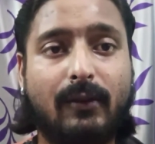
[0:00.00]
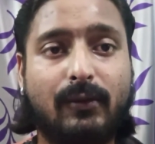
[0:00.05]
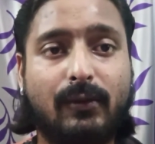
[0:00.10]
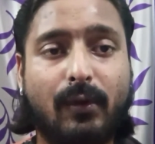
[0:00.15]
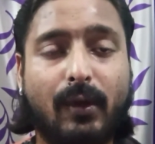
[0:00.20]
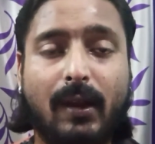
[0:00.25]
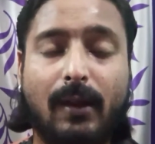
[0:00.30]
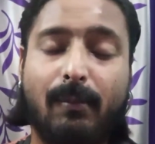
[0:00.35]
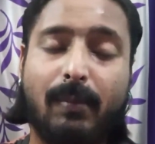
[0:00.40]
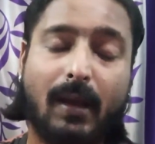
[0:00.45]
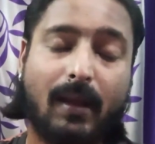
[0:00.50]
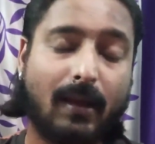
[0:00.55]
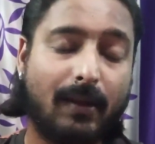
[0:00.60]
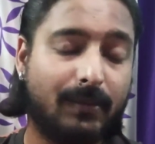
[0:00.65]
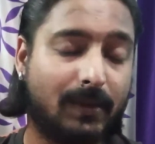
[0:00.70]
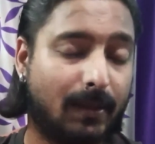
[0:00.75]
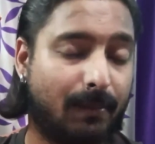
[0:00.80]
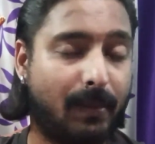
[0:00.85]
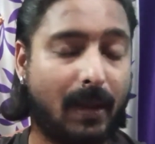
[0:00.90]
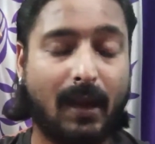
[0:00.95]
and so it
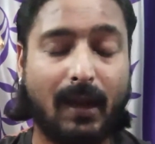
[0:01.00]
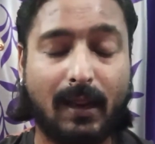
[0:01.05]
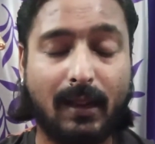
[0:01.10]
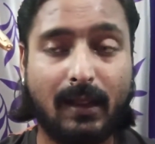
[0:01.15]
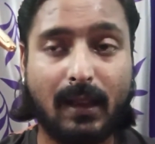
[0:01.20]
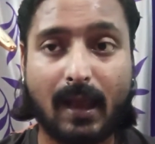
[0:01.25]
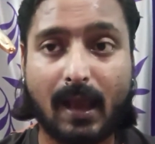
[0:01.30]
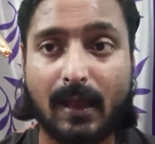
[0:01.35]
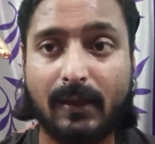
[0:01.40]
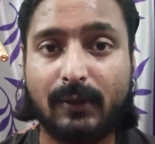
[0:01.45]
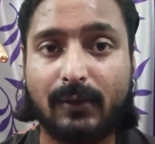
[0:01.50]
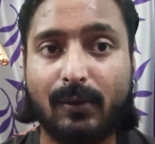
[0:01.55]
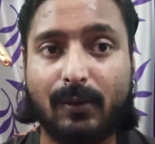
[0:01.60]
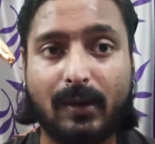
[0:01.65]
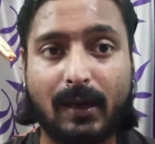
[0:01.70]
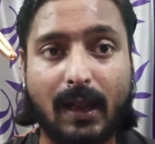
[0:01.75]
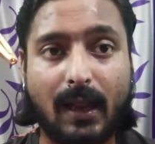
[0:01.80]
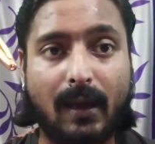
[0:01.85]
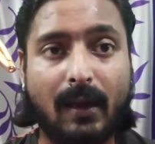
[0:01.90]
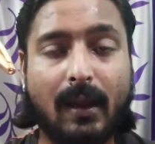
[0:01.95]
becomes a pain in the ass
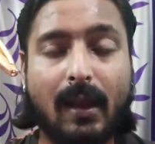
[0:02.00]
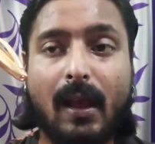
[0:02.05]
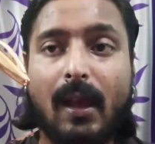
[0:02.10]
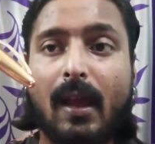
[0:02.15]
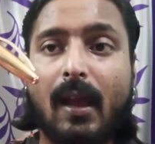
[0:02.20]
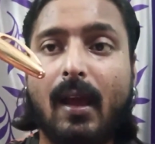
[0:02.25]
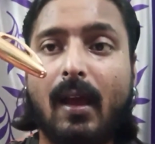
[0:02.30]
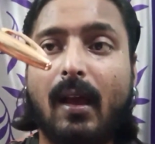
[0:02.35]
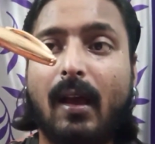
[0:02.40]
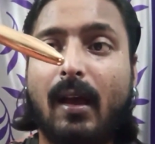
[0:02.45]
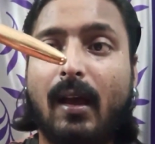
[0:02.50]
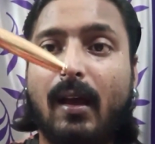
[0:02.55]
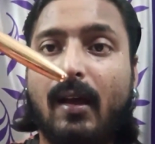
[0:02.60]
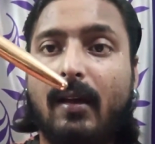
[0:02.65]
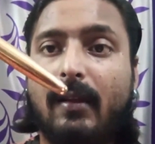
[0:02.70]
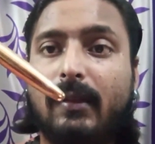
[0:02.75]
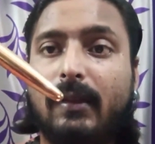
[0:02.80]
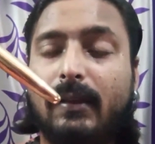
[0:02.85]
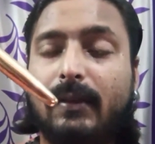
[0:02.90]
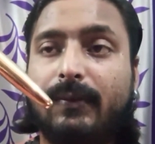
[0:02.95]
to clean
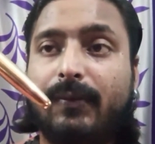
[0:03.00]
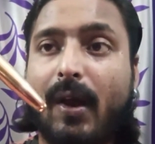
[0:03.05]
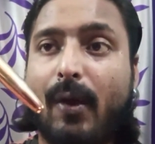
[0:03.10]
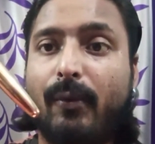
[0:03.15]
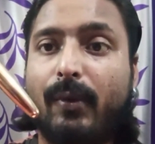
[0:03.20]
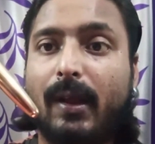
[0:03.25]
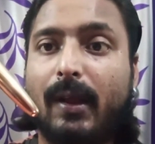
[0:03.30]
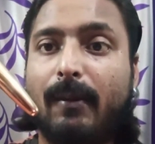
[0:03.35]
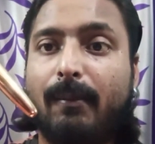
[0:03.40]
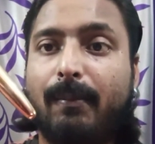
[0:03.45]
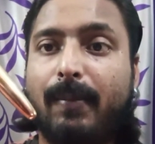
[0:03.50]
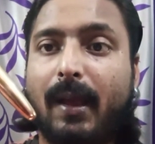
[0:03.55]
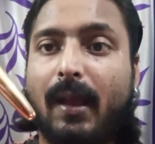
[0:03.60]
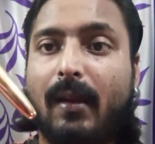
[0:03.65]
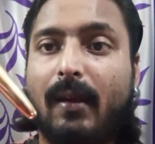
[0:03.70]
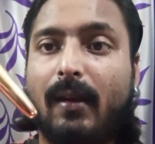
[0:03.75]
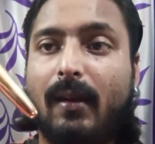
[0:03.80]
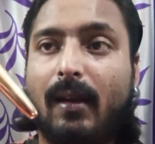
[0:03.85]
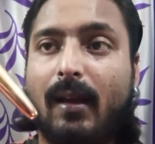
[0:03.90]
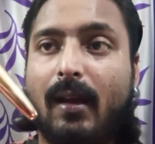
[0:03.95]
this fountain
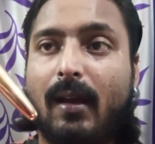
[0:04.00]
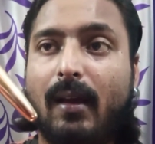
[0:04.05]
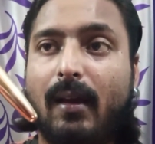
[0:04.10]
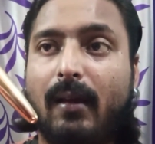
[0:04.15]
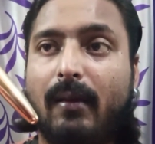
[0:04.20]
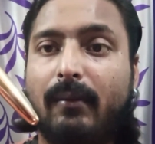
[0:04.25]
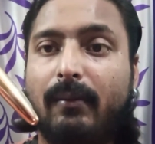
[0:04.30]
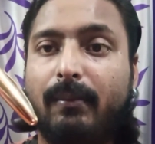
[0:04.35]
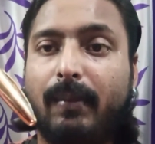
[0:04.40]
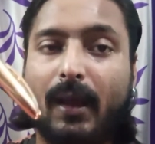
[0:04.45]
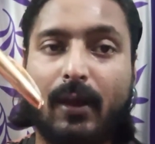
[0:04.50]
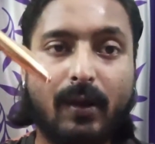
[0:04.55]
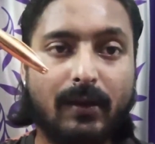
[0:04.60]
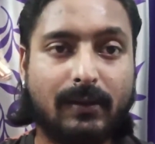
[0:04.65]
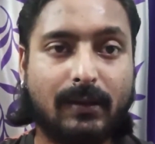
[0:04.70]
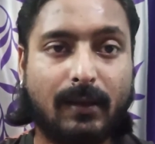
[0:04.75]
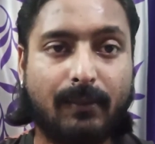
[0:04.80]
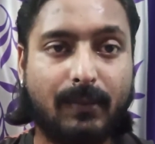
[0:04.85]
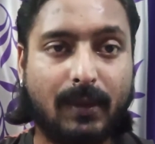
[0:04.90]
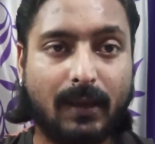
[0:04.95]
pen
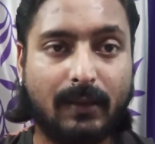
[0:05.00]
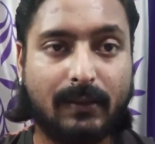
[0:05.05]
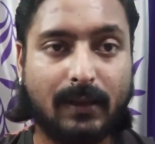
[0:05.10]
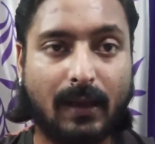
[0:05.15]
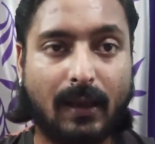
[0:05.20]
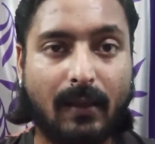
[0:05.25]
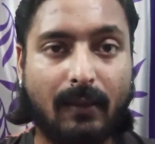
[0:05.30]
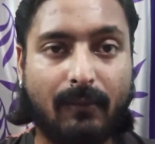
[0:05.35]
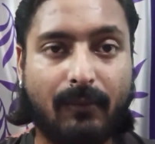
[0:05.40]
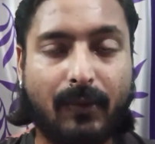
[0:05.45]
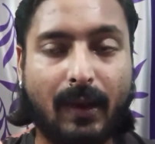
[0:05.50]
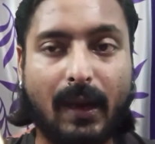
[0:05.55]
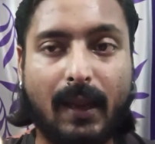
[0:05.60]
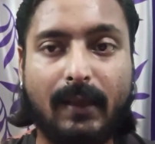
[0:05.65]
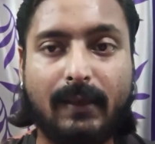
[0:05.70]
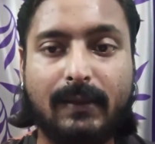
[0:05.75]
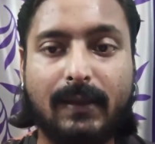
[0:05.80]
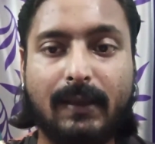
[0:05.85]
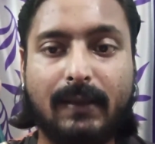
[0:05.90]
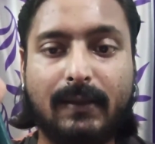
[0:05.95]
because of this
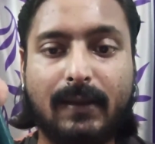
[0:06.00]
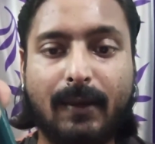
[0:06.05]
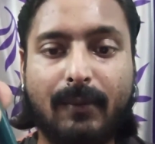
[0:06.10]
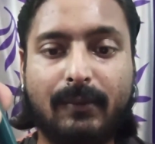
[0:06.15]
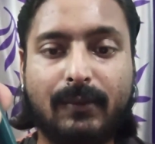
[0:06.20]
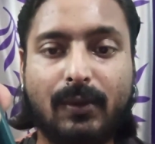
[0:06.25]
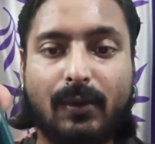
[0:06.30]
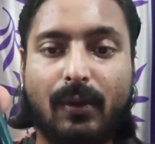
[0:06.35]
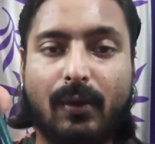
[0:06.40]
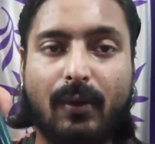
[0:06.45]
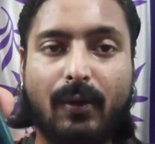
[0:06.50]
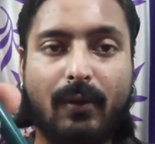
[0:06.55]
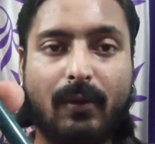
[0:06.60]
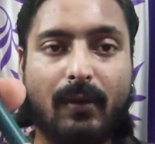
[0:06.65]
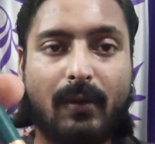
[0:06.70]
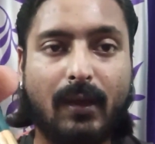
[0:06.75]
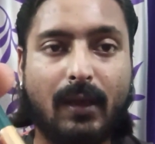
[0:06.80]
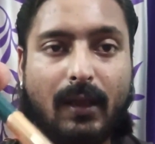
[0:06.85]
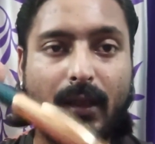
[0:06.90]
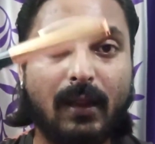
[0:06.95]
filling system.
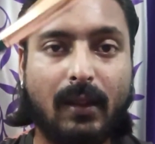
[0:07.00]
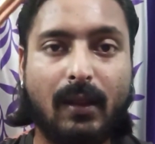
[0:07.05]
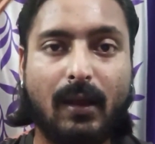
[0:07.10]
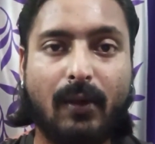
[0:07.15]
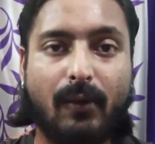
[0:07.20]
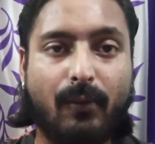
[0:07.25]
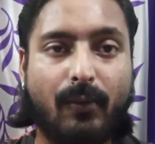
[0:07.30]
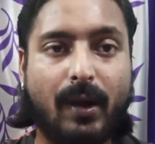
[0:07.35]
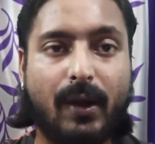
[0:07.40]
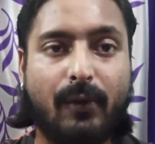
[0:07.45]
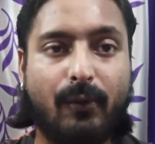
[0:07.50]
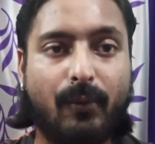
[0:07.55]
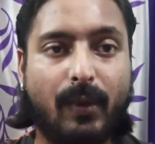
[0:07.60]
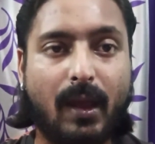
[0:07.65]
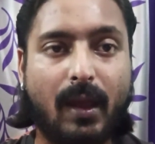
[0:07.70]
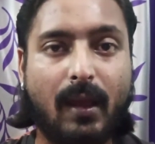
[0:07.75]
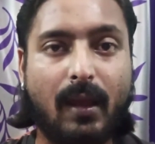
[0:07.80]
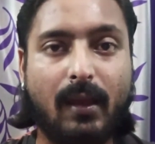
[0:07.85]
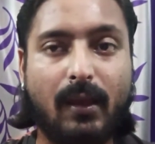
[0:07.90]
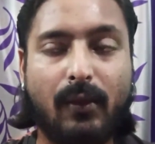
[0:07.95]
So either one
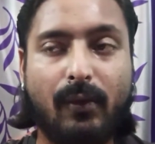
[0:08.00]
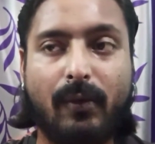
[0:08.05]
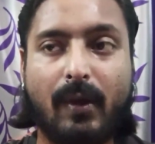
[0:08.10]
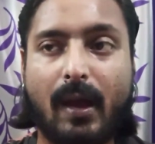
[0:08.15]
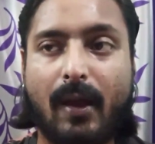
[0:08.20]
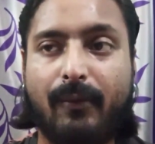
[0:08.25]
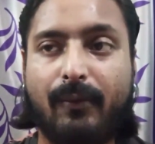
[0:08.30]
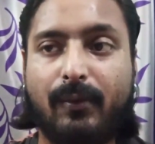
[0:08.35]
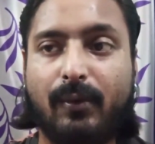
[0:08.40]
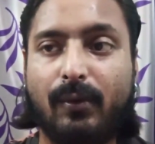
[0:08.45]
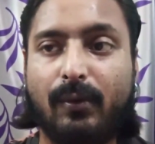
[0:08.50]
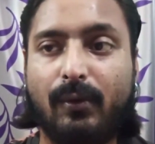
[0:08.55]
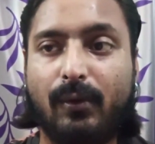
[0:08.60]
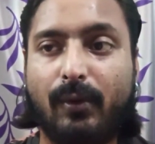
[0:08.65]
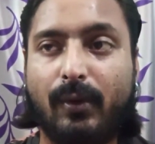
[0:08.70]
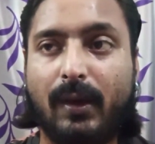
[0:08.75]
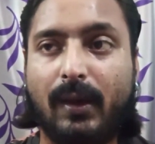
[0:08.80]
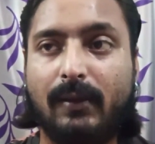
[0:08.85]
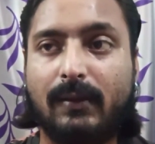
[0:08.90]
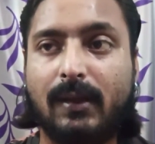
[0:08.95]
way you have to
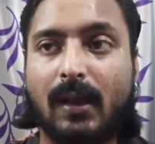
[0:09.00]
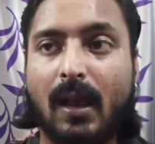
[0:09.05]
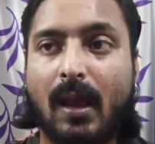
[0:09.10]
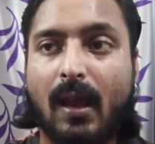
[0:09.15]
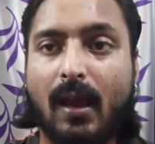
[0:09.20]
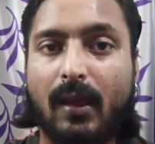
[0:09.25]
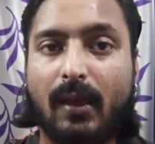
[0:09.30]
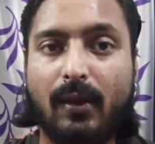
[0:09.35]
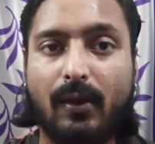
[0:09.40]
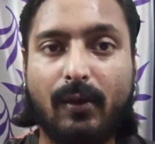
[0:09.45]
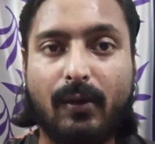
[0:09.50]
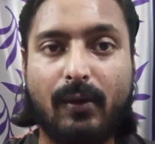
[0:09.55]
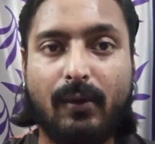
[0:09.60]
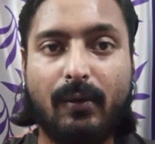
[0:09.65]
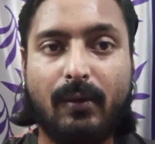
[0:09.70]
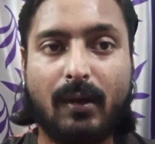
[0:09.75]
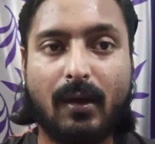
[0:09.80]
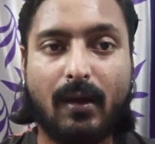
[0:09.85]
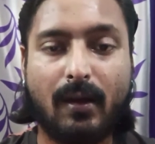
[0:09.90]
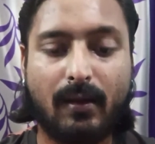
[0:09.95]
do is
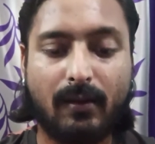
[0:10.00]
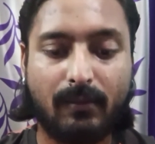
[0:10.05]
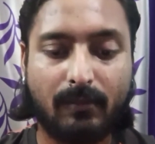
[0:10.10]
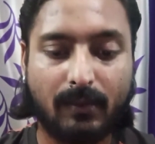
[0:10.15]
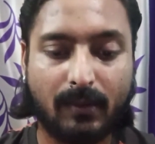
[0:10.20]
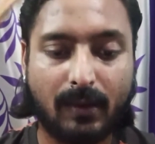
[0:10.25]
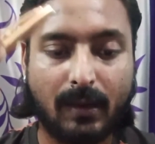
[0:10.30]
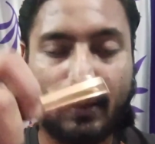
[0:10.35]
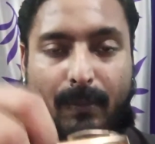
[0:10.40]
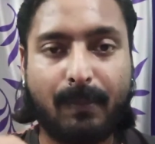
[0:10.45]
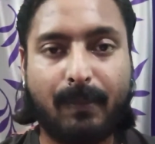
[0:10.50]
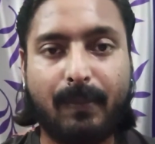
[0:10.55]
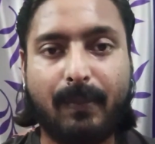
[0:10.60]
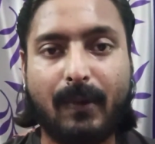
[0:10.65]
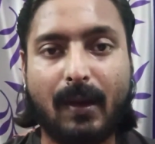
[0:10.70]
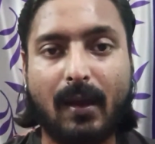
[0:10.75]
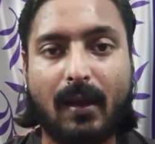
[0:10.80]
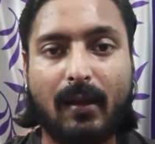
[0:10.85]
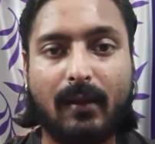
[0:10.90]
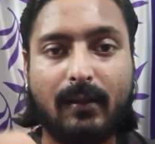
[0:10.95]
you dip
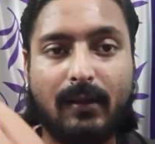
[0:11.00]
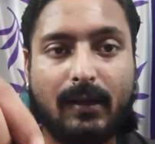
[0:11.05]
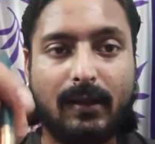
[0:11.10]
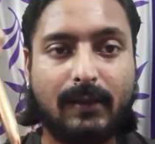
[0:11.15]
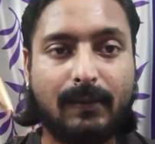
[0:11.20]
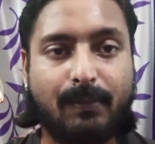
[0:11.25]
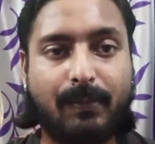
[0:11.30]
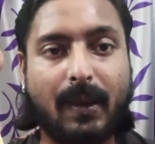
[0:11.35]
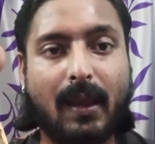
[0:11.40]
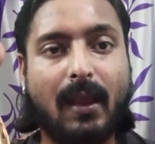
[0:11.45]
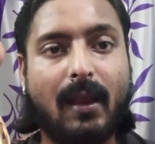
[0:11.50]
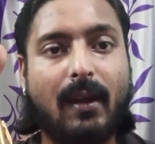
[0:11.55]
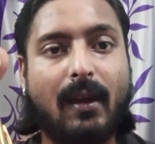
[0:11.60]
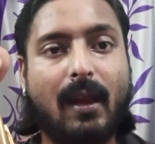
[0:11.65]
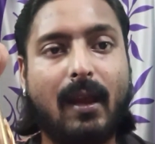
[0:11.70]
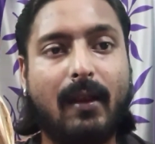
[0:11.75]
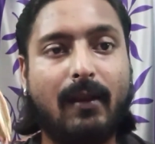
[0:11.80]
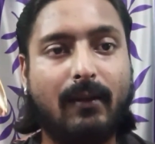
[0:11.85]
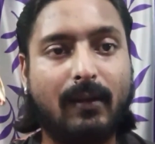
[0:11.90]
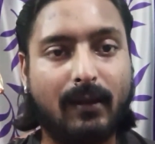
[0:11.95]
this
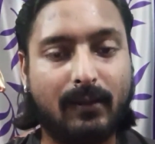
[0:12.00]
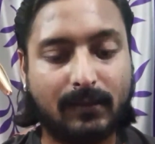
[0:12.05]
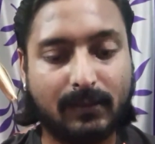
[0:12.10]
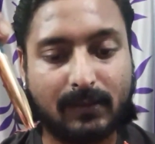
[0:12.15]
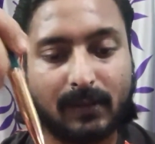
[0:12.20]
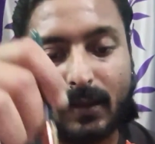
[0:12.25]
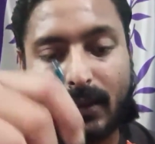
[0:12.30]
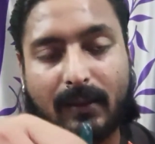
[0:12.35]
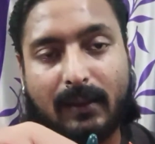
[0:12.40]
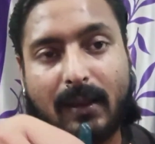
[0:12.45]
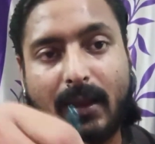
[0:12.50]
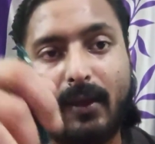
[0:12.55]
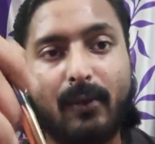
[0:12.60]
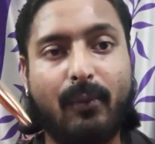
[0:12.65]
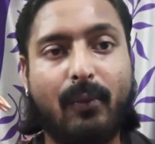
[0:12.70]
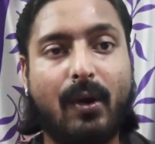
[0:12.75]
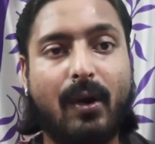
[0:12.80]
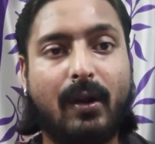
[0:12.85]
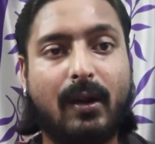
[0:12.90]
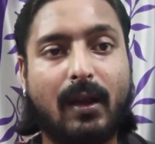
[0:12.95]
pen and suck
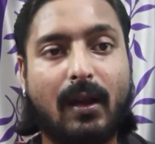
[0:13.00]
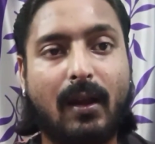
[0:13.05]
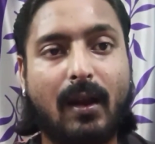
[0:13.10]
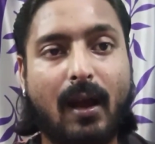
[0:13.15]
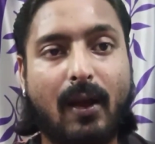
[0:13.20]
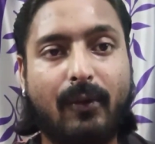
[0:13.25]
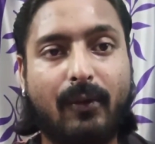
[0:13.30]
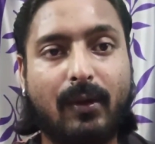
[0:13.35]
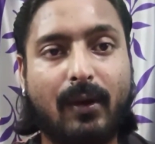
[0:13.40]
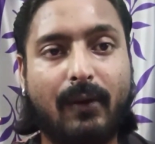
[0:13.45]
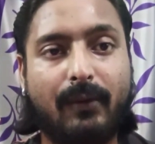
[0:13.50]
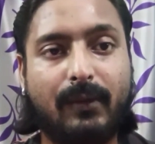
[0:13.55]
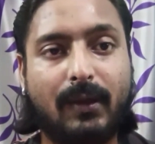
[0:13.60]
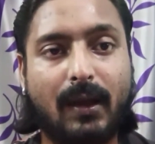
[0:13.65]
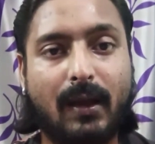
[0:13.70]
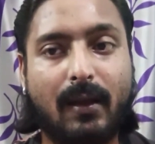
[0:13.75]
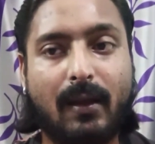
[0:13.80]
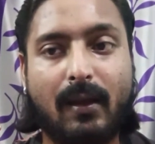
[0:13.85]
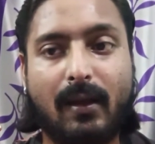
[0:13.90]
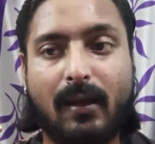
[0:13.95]
the water out of
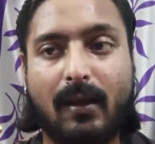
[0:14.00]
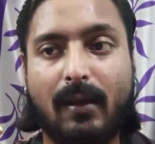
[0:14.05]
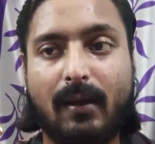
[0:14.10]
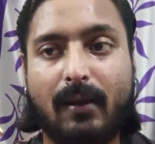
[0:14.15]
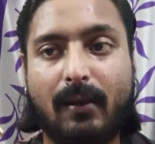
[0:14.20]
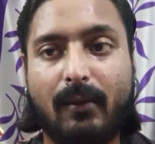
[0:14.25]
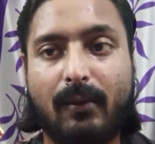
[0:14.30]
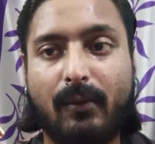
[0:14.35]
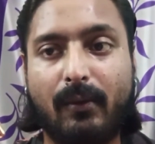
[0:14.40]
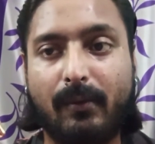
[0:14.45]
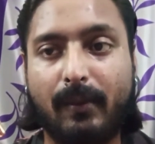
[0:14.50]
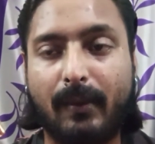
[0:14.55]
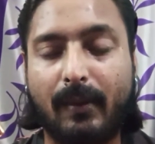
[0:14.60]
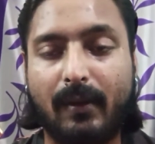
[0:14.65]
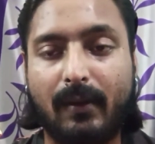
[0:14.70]
the